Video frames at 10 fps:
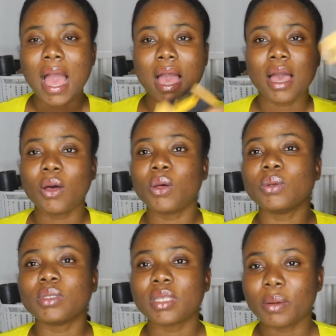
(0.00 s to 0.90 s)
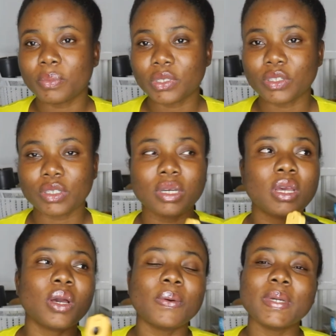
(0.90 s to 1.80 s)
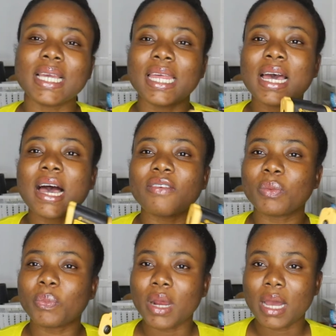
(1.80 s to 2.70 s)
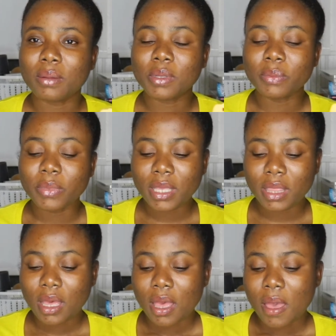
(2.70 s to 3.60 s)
whole temperature, which I don't have a problem with.